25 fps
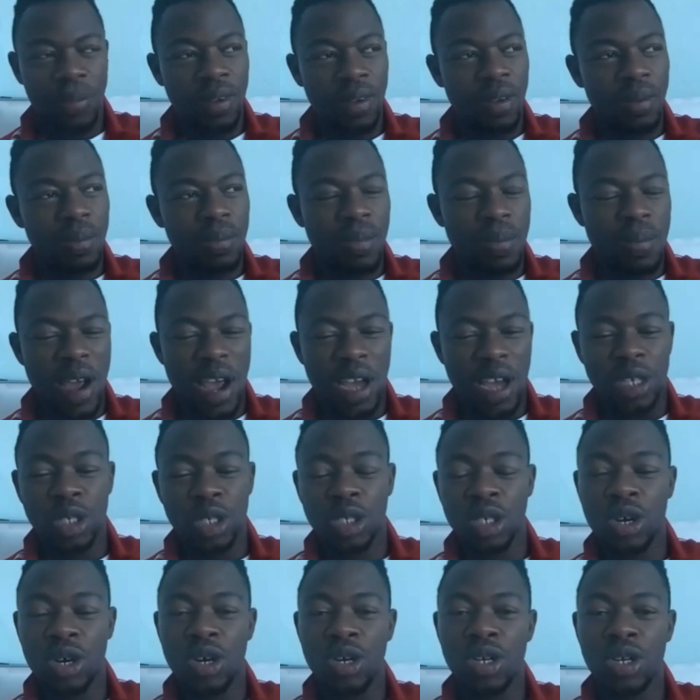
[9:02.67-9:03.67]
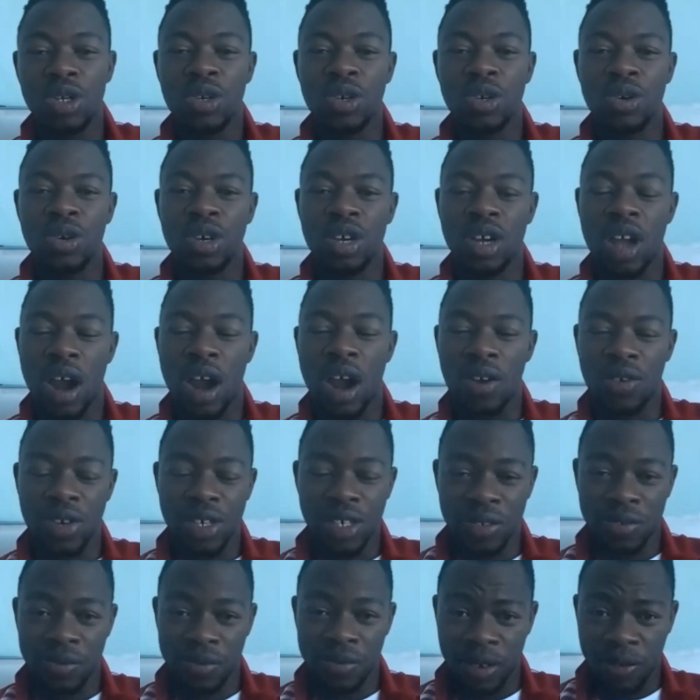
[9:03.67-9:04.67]
um, mike showed you
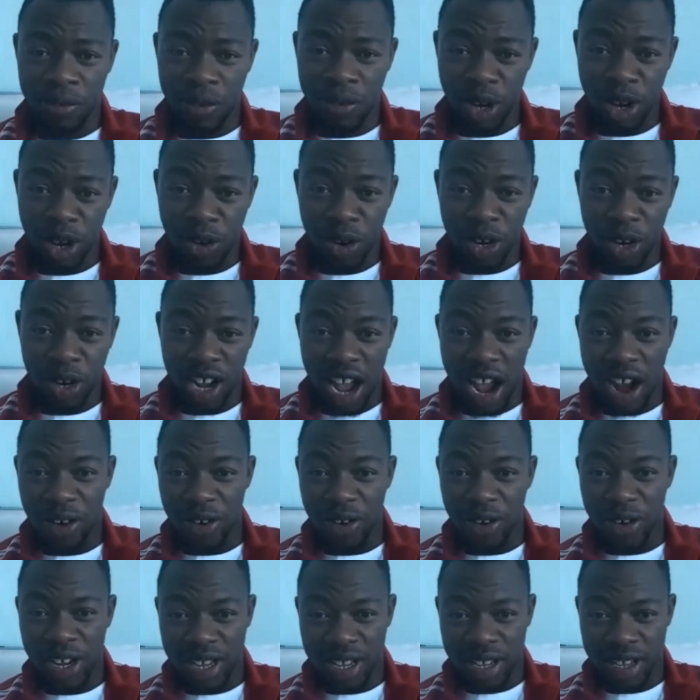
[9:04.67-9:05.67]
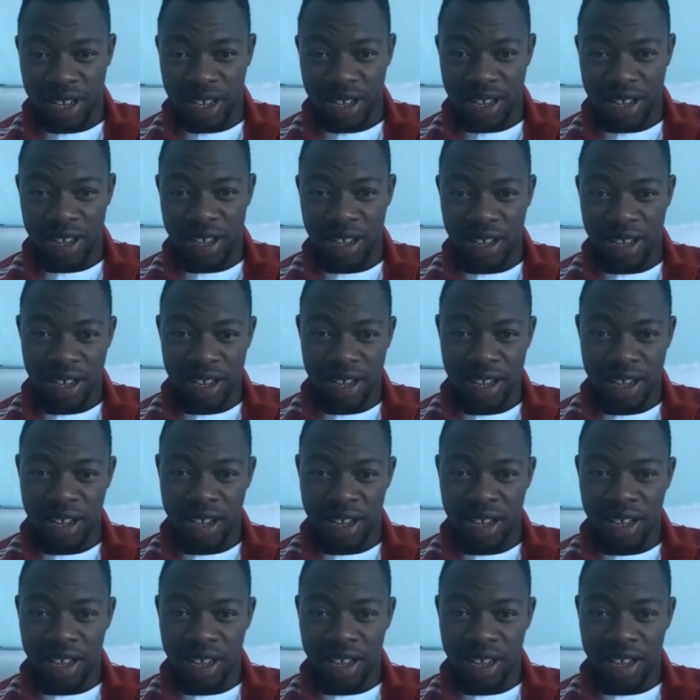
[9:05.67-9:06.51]
gary's the video with gary gary